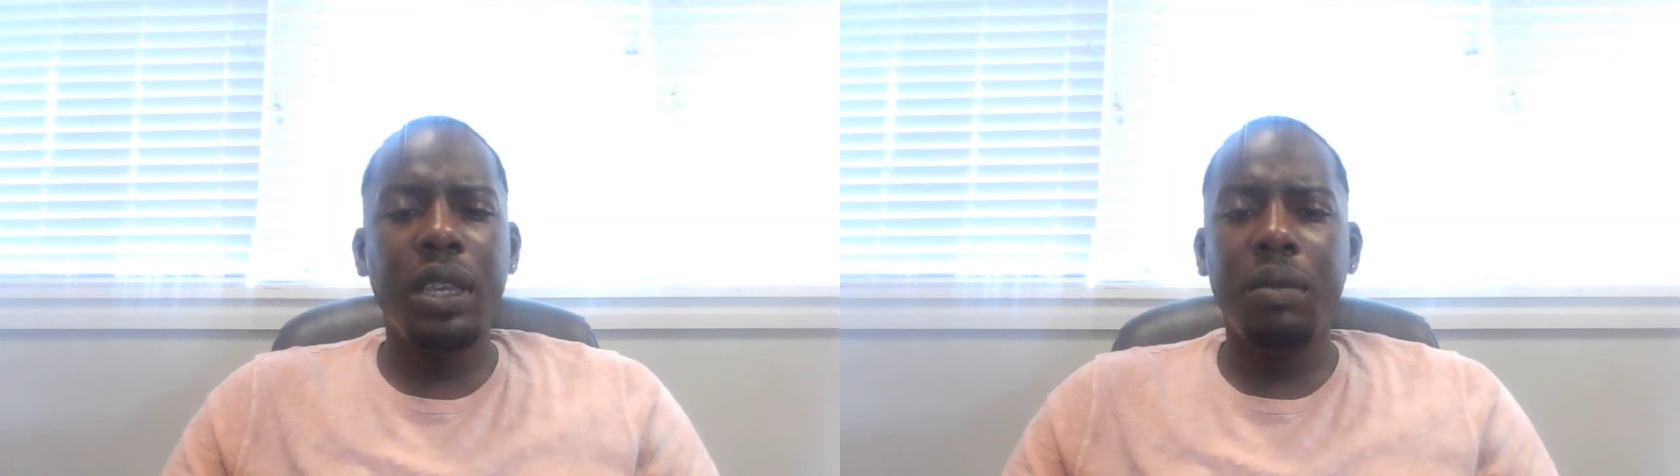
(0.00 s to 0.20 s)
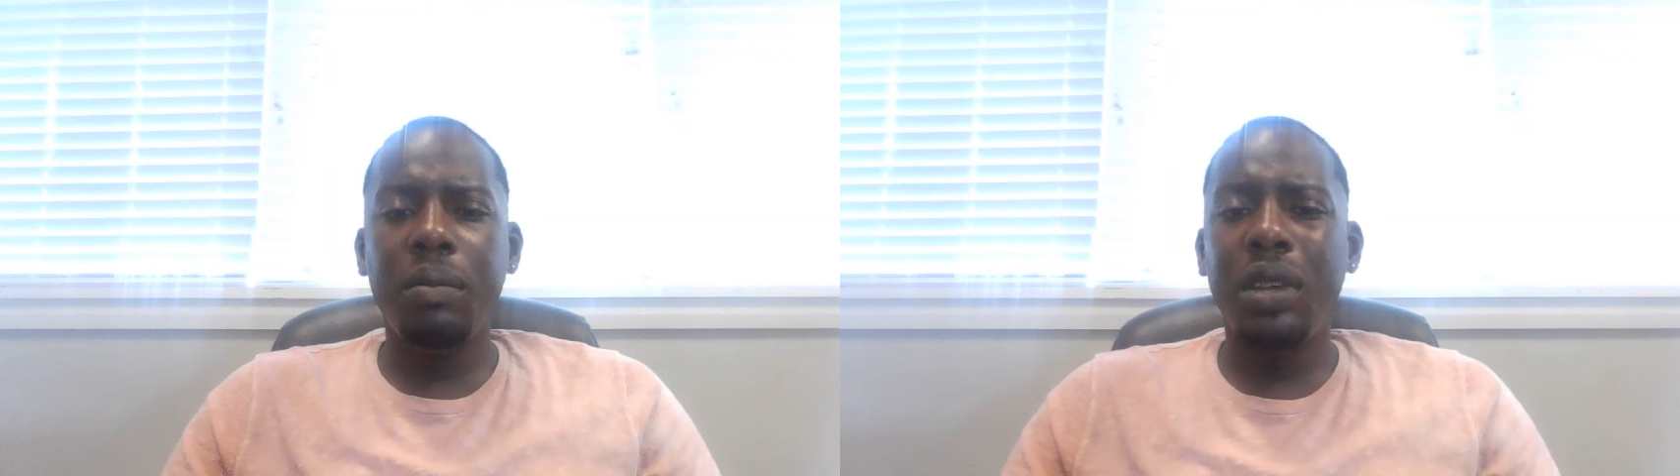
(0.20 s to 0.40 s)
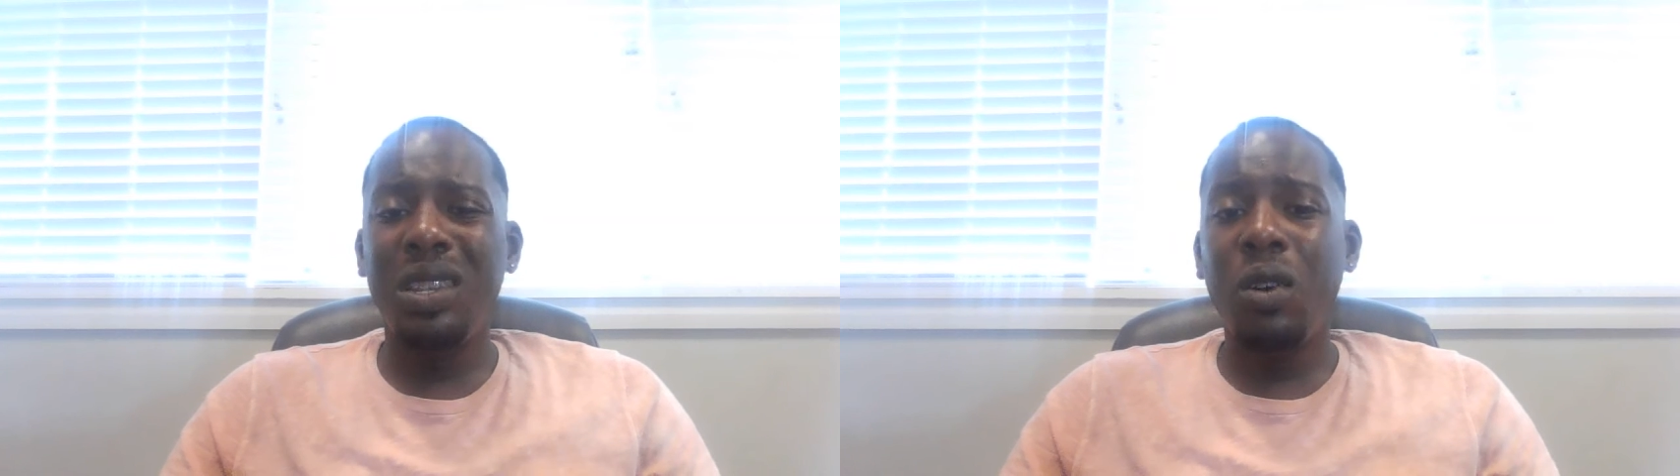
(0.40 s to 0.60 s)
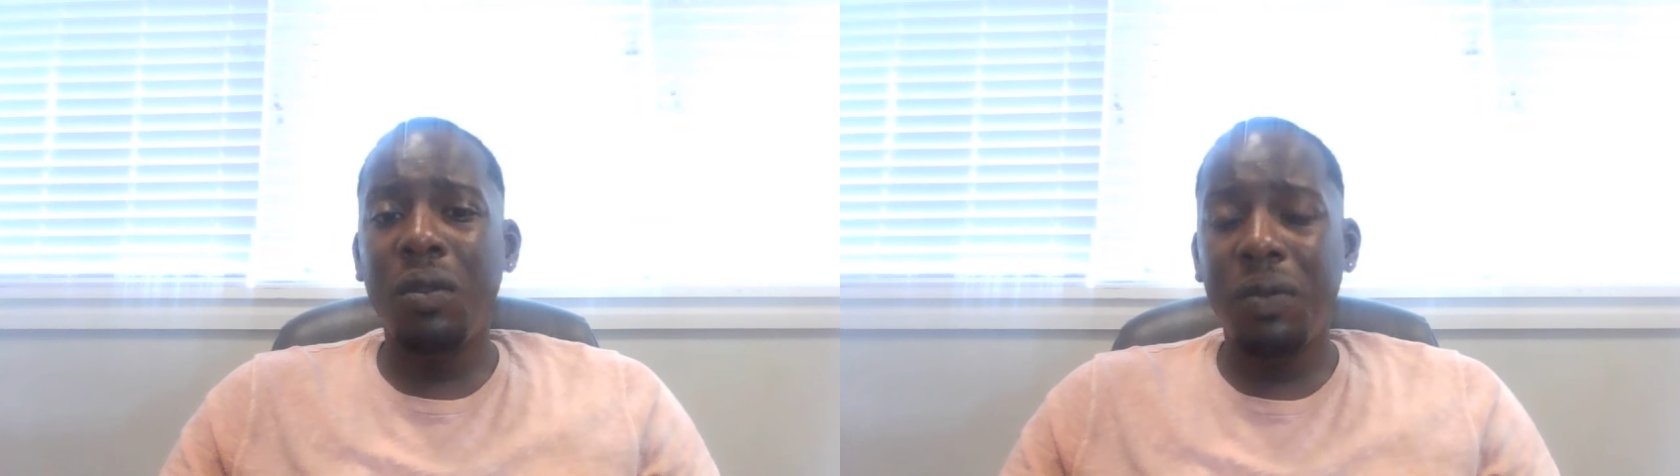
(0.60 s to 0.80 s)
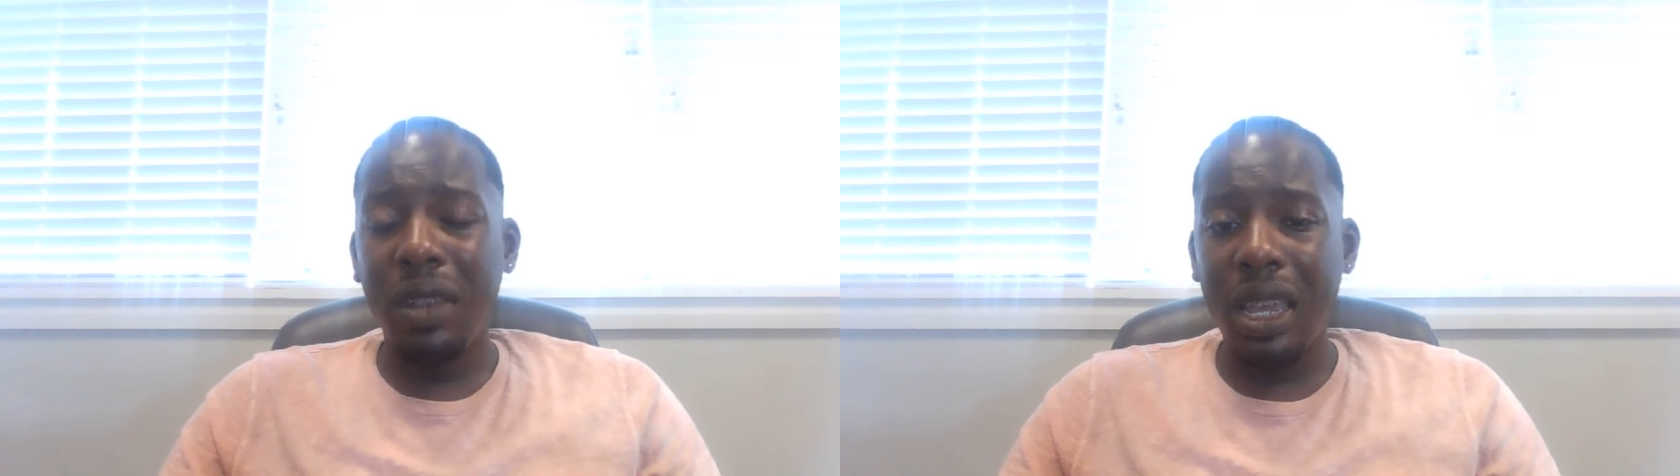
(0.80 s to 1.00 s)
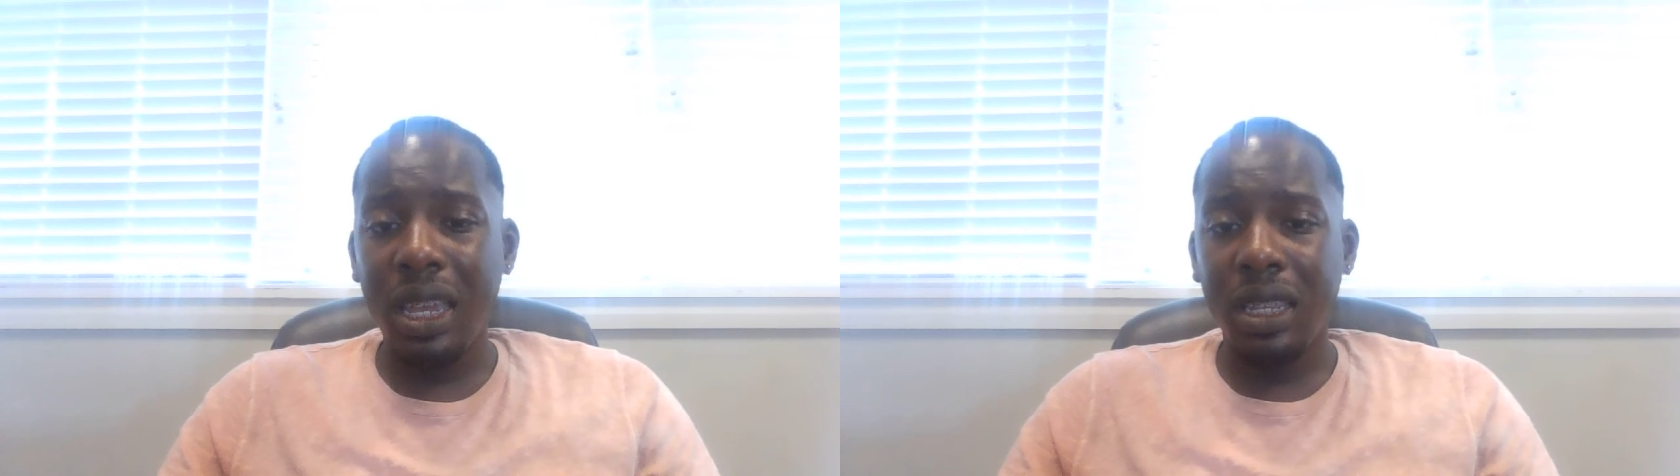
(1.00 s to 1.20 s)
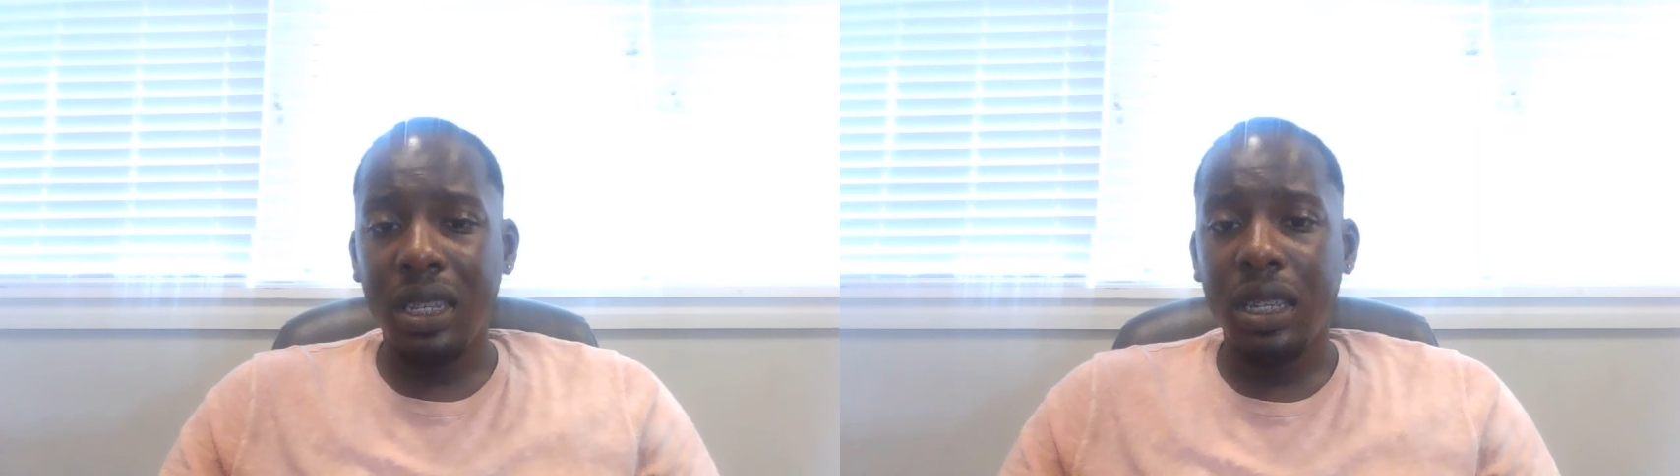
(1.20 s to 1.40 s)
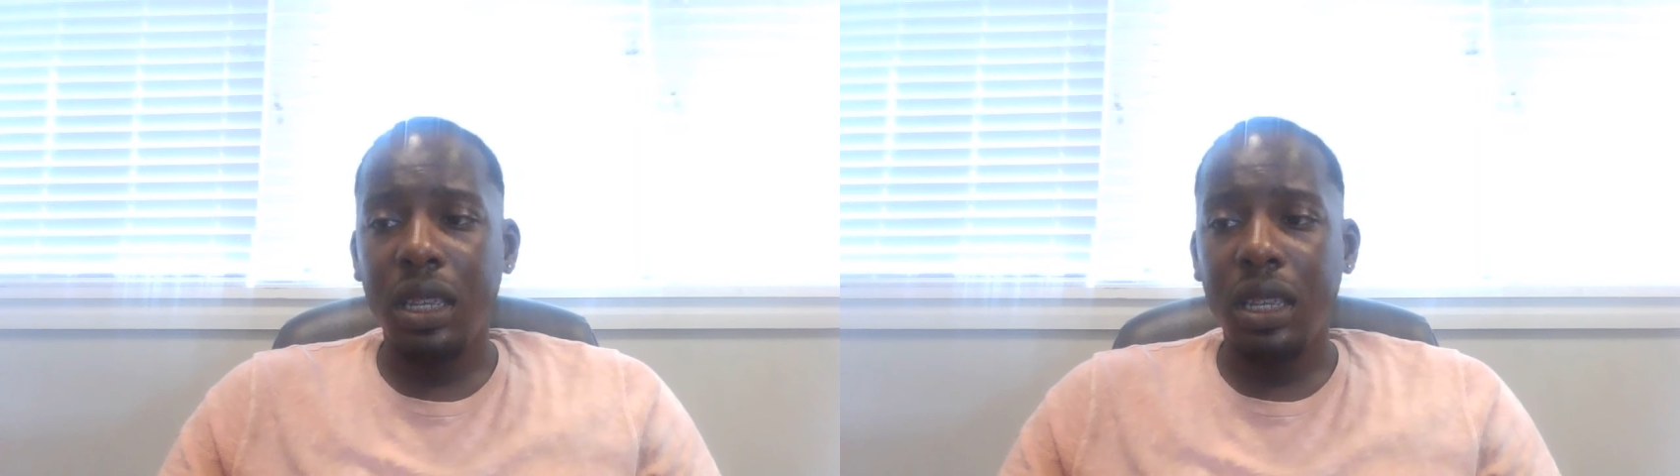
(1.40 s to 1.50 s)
making money offline.